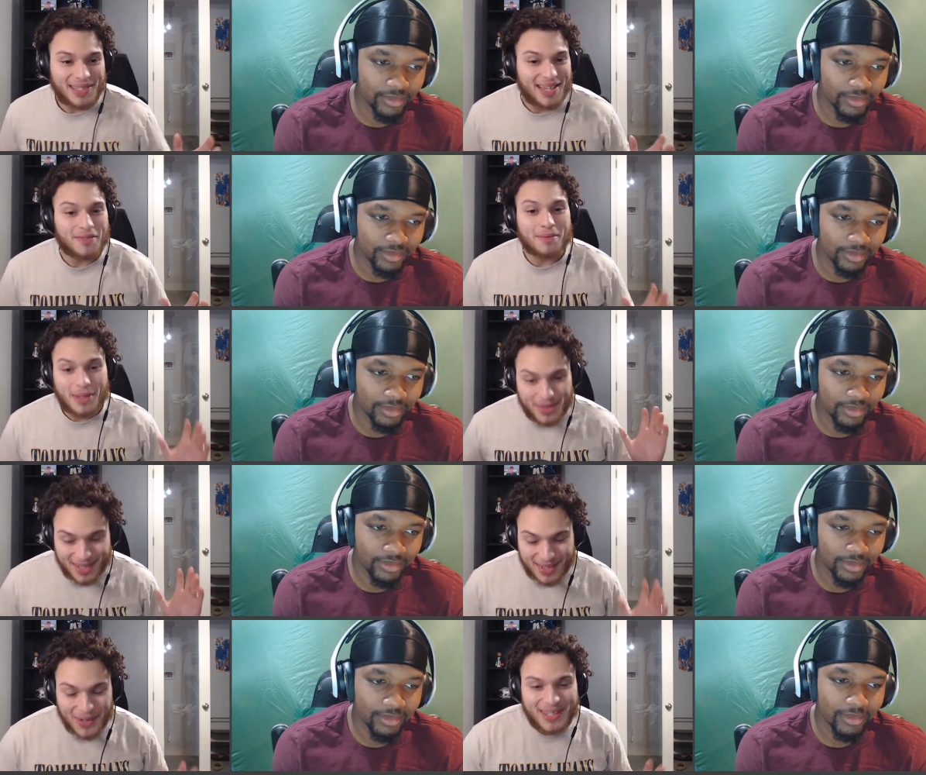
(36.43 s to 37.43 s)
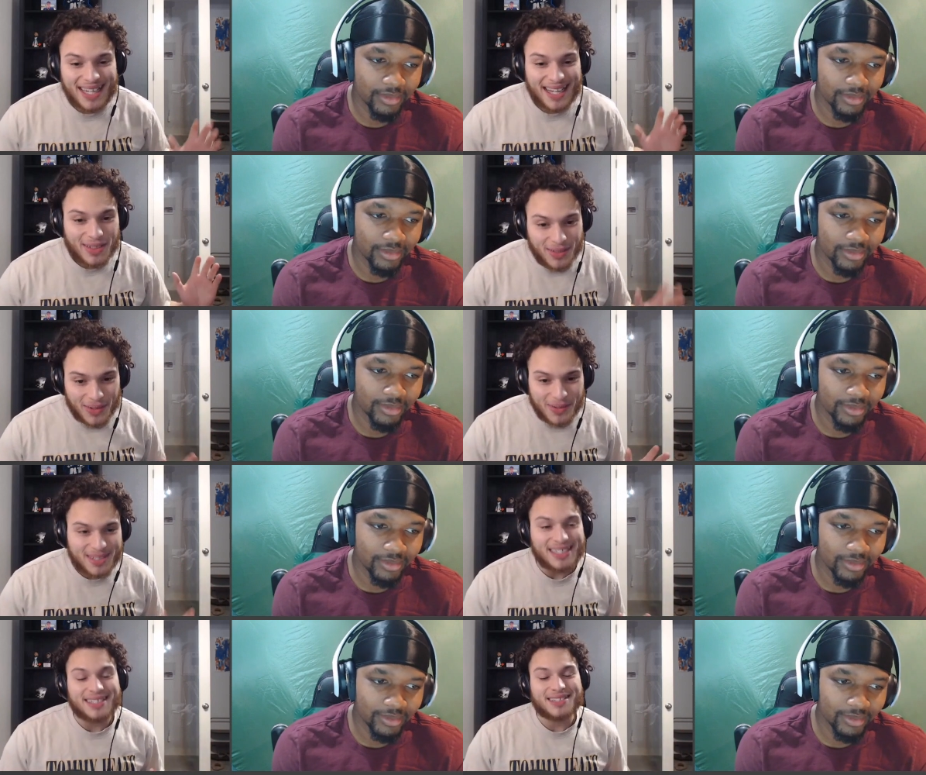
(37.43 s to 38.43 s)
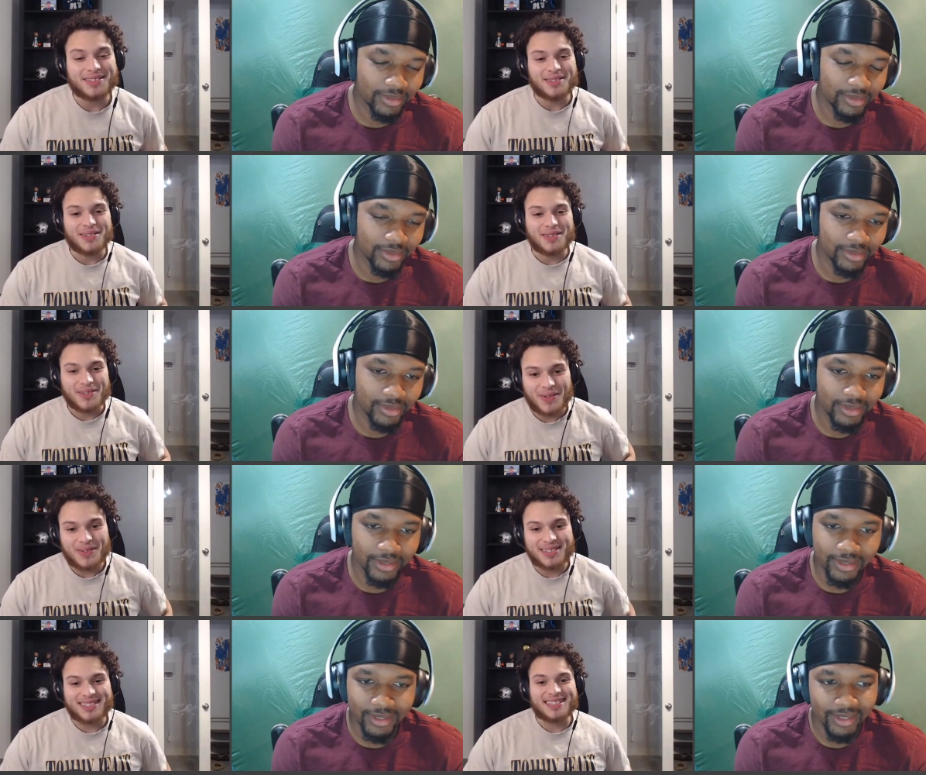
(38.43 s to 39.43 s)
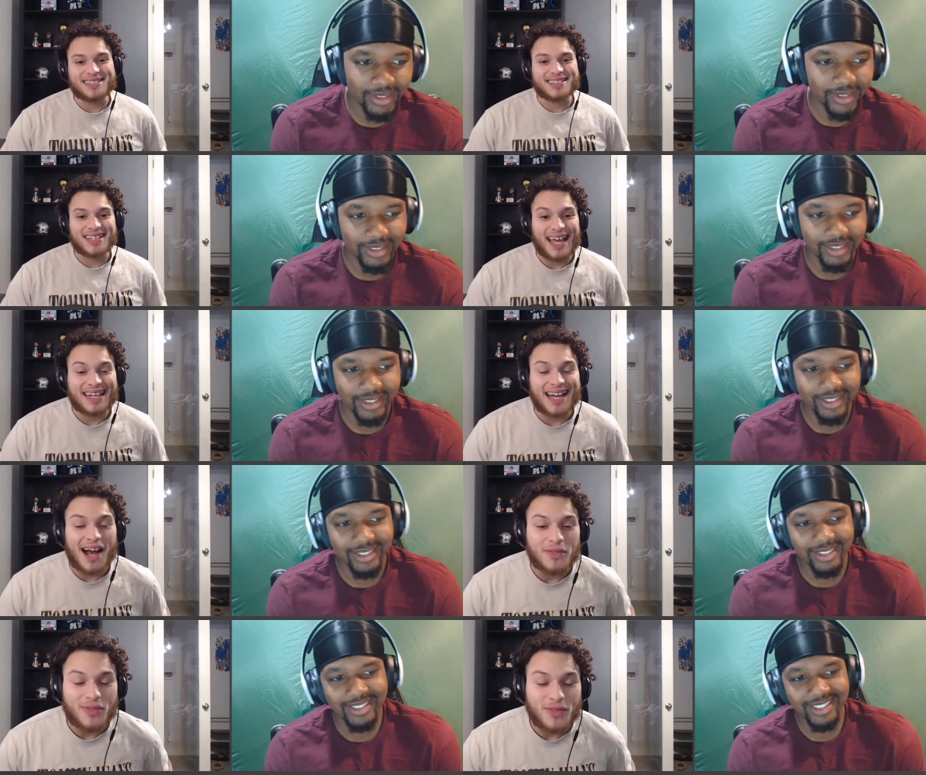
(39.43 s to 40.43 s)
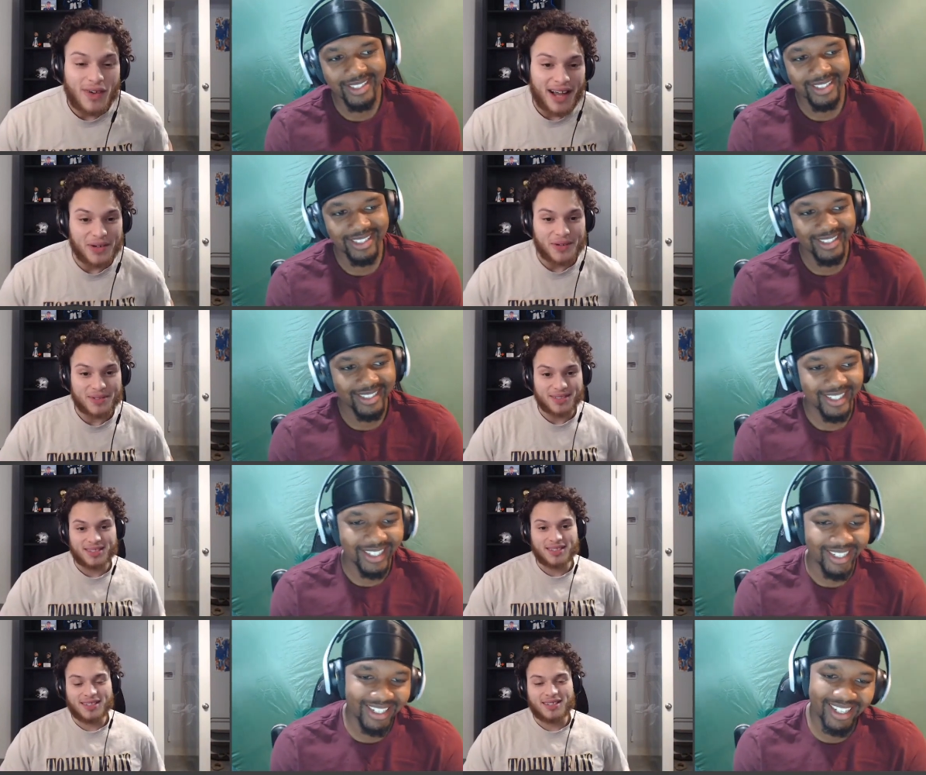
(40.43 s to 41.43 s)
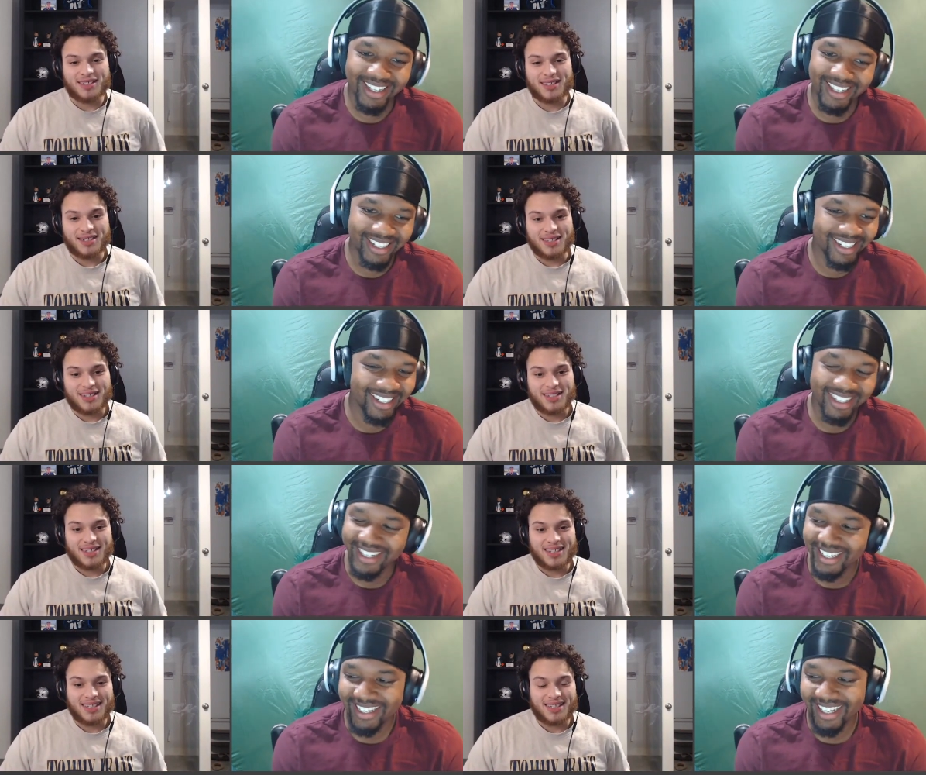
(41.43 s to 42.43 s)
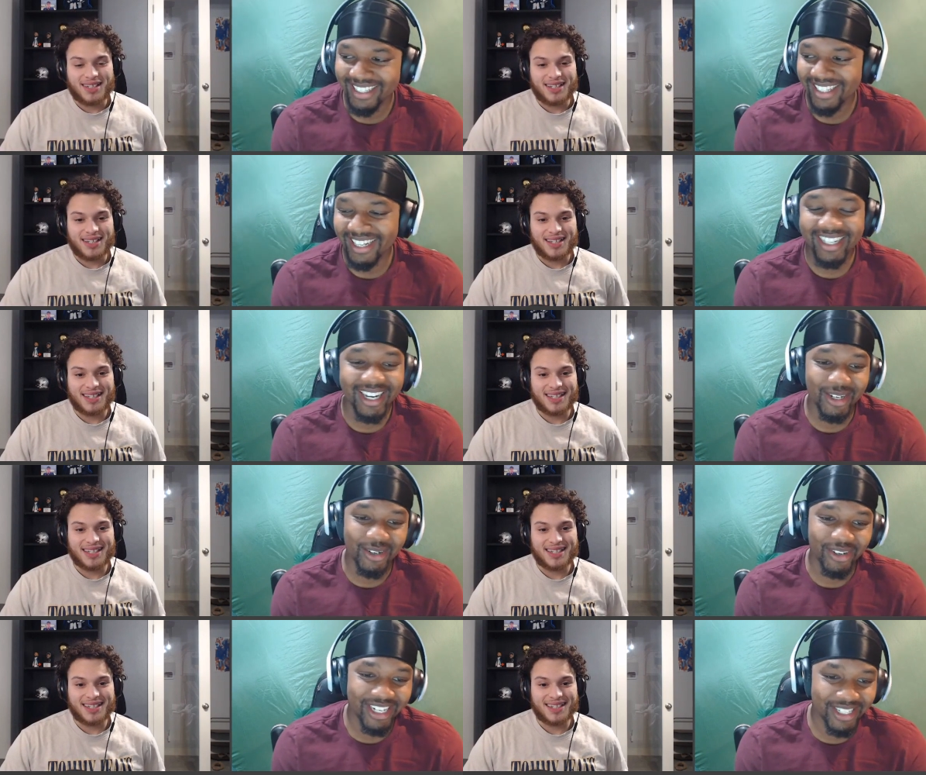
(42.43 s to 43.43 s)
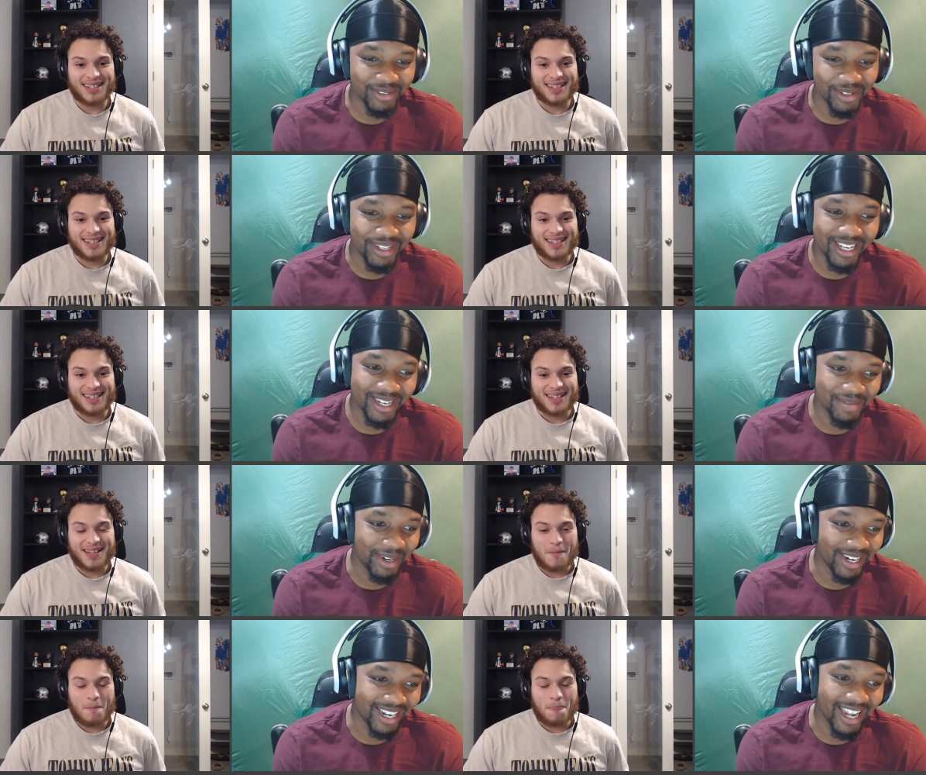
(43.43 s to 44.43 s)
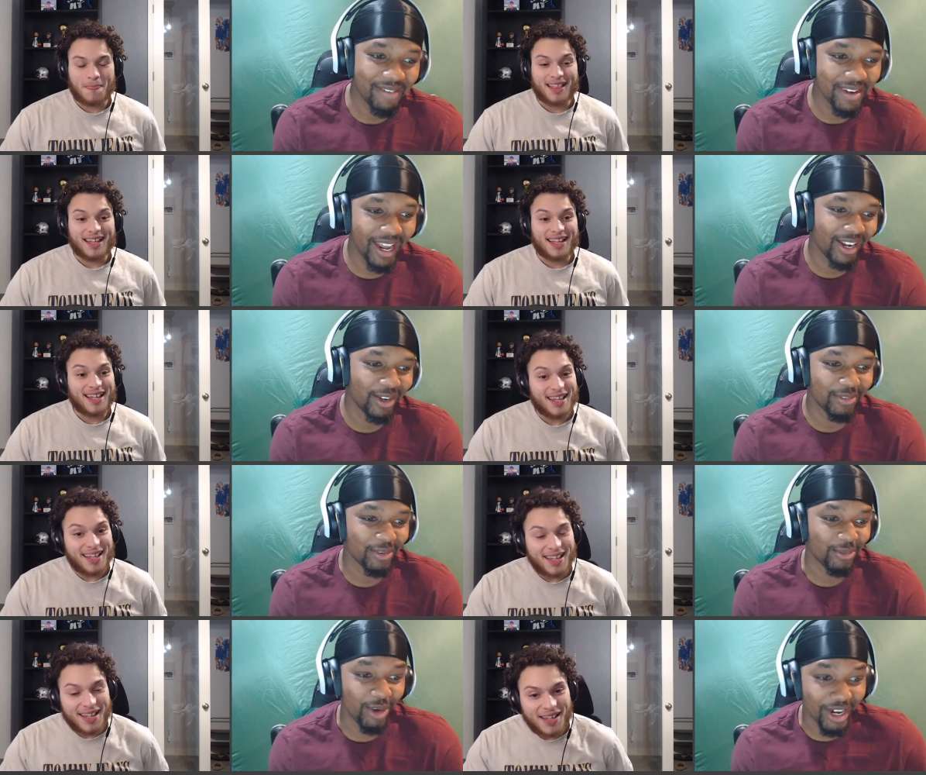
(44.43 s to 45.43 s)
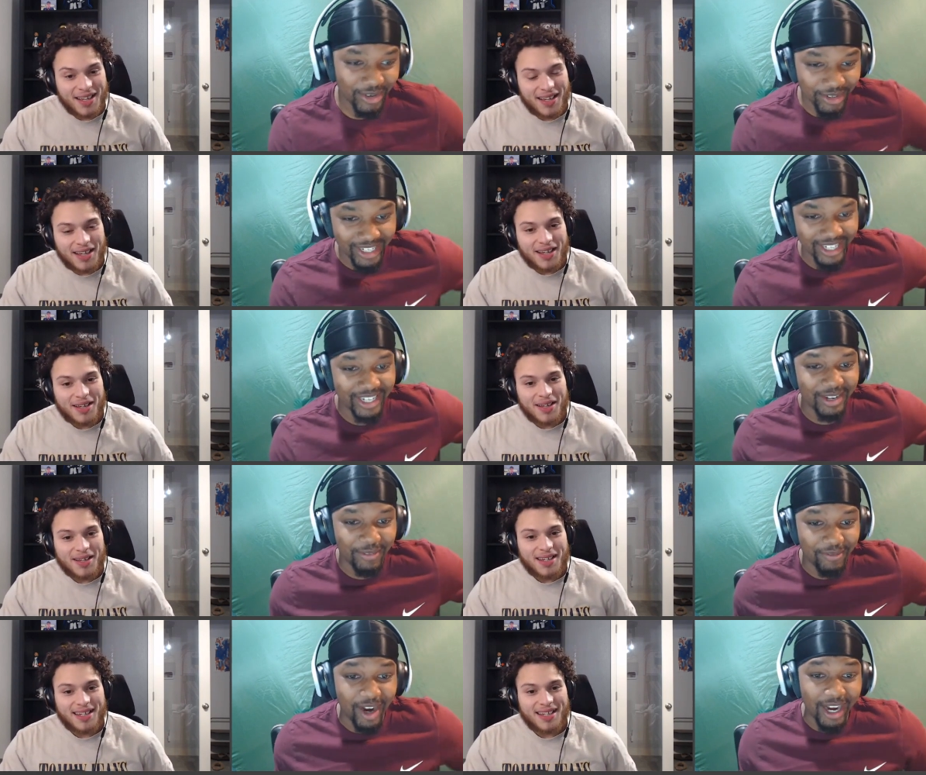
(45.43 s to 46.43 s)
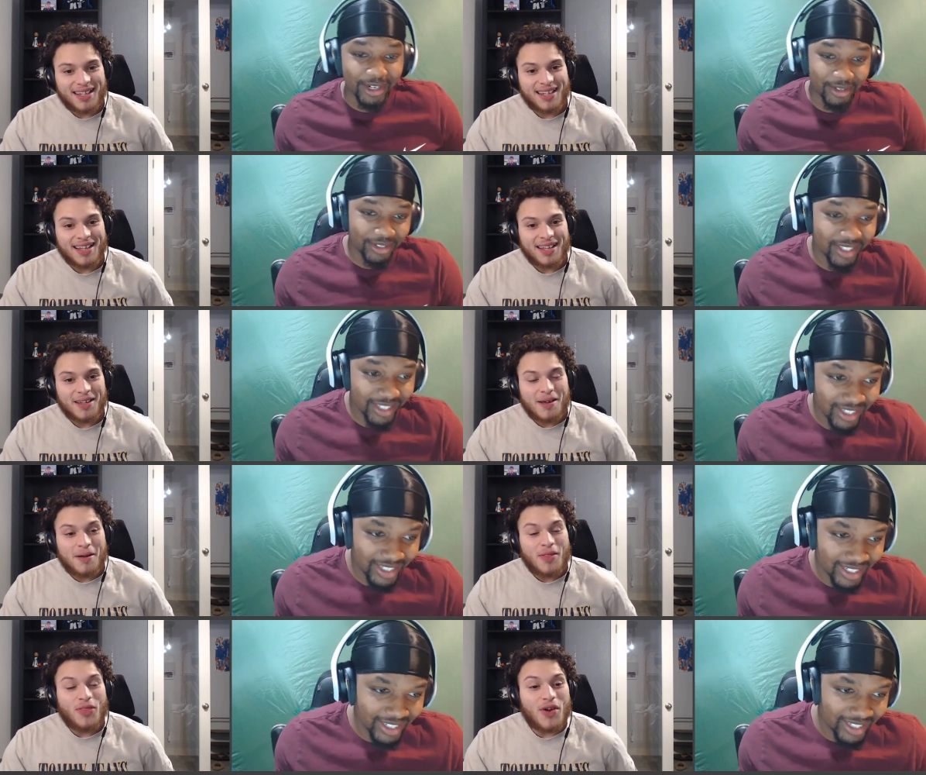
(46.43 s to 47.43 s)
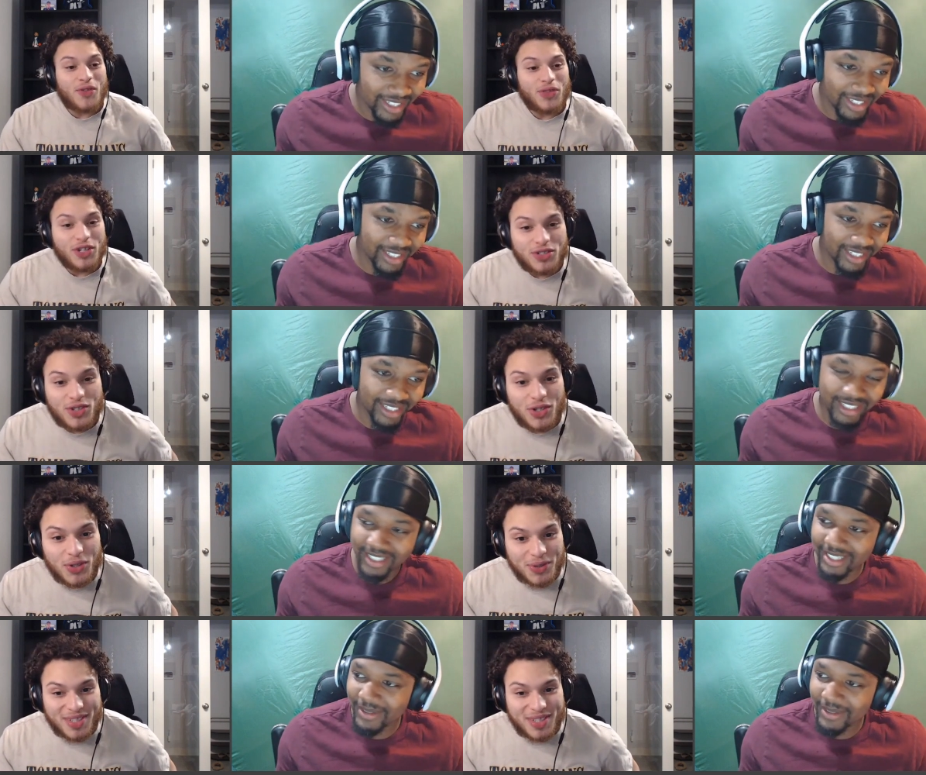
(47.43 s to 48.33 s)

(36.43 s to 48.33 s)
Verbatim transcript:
Speaker 1: and 11, but he was 30 and 13 on the season and got fired.
Speaker 2: That's that's kind of crazy when you think about it, like having that good of a record and getting fired.
Speaker 1: They're the two